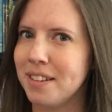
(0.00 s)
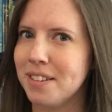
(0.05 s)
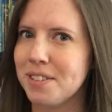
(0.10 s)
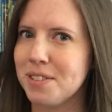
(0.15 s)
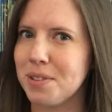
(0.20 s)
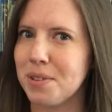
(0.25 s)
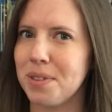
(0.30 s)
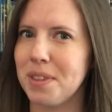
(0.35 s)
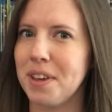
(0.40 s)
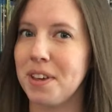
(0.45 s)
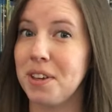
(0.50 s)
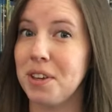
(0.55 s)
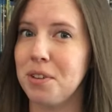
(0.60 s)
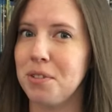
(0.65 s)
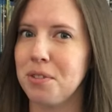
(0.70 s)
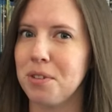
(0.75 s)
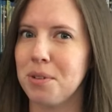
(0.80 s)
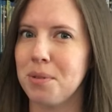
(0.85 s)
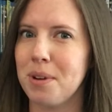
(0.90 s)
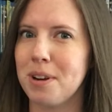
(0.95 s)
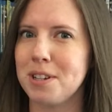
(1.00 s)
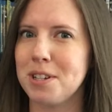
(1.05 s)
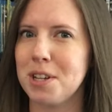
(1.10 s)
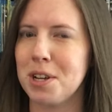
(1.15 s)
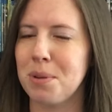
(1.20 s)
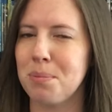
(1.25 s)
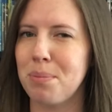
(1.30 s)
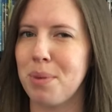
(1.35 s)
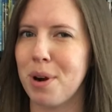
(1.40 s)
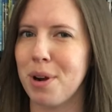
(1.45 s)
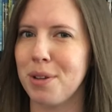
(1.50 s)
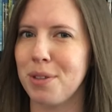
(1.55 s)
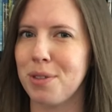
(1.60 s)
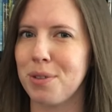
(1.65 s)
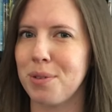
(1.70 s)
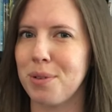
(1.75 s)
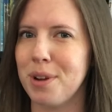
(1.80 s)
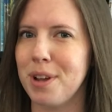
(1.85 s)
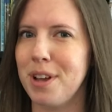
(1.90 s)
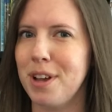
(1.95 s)
So thank you for watching part
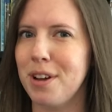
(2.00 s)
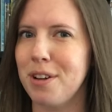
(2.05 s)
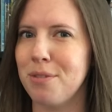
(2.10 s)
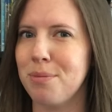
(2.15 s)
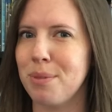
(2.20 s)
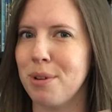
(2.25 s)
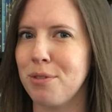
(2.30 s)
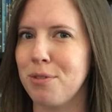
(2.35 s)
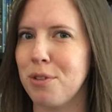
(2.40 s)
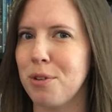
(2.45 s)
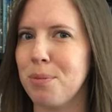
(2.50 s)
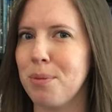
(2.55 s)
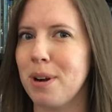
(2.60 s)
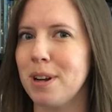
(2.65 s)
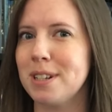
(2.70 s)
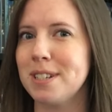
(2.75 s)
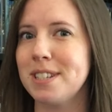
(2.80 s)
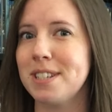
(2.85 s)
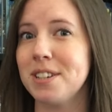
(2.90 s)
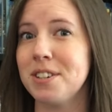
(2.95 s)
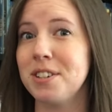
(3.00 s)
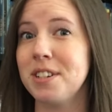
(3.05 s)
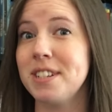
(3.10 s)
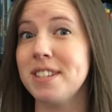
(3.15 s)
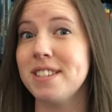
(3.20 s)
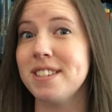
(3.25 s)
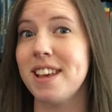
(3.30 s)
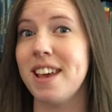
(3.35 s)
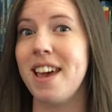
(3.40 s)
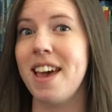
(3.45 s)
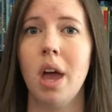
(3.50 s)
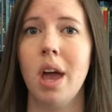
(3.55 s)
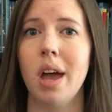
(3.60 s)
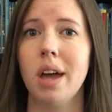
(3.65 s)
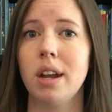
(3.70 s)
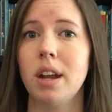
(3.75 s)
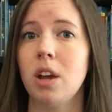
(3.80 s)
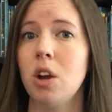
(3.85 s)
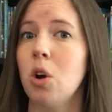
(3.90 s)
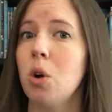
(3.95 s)
three of my four part series
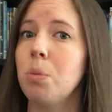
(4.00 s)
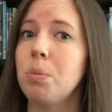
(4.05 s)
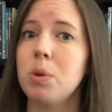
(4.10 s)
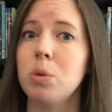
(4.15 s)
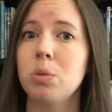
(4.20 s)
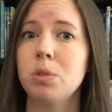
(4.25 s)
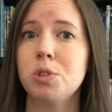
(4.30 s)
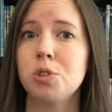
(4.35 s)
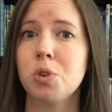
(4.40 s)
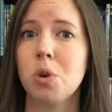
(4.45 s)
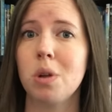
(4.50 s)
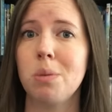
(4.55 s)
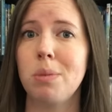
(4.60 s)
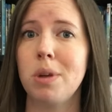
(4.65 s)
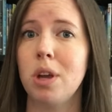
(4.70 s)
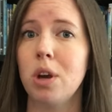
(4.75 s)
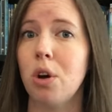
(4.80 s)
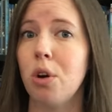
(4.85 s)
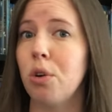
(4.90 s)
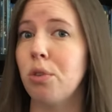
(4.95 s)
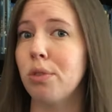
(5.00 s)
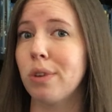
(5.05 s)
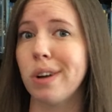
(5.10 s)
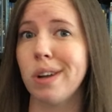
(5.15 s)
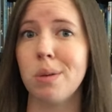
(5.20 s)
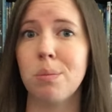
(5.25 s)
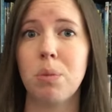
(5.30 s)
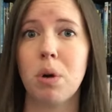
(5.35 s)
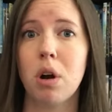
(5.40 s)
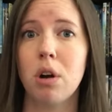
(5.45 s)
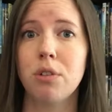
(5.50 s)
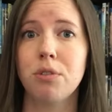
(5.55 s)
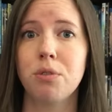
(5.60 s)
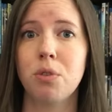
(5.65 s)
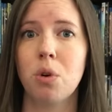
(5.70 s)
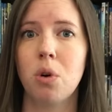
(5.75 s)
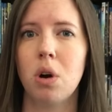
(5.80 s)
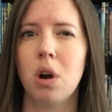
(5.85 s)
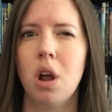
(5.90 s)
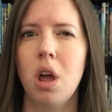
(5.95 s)
and I hope you will join me over in part
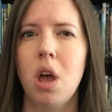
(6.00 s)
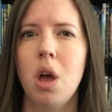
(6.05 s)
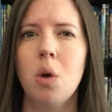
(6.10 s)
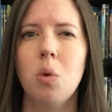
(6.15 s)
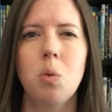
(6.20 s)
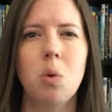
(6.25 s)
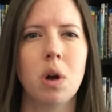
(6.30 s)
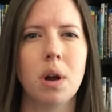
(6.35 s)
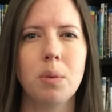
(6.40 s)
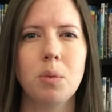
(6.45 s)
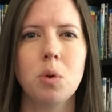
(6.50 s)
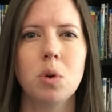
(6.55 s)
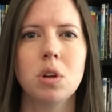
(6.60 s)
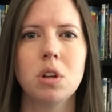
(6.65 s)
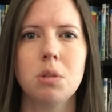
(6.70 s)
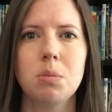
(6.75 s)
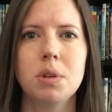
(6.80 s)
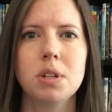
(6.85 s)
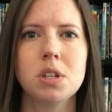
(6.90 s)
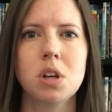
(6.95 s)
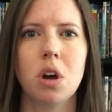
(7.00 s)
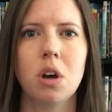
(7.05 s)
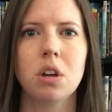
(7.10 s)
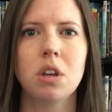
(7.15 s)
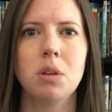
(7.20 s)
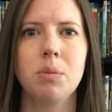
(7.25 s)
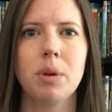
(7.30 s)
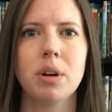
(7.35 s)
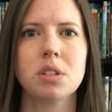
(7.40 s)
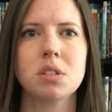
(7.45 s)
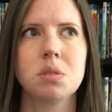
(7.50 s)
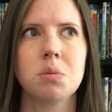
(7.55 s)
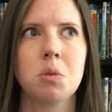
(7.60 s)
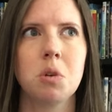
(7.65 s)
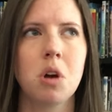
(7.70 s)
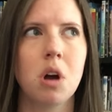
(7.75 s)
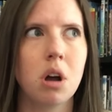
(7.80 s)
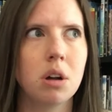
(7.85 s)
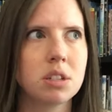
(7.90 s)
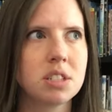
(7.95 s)
four, where I'm going to be talking about some
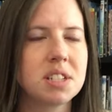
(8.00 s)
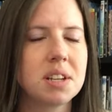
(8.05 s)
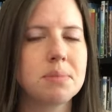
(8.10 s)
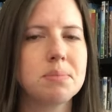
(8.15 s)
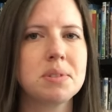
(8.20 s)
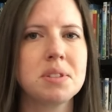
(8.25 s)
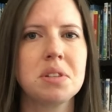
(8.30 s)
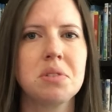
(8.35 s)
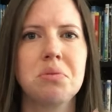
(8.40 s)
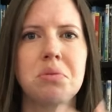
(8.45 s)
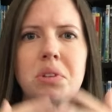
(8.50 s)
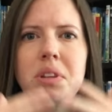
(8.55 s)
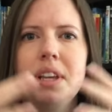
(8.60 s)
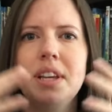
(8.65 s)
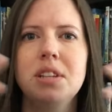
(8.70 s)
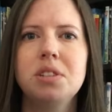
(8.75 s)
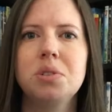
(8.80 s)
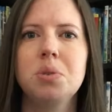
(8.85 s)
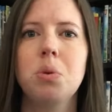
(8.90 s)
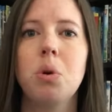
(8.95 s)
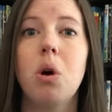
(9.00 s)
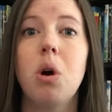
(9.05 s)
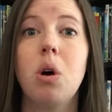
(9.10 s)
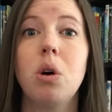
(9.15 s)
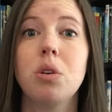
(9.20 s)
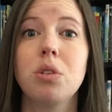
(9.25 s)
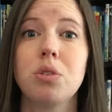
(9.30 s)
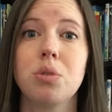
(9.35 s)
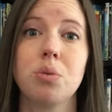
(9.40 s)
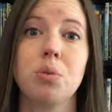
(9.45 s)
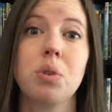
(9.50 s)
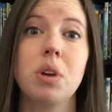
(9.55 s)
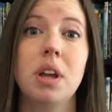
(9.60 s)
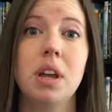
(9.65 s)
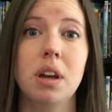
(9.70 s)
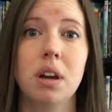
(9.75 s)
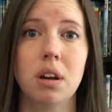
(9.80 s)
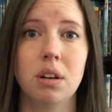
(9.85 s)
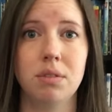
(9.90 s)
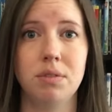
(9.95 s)
concepts that relate to all three of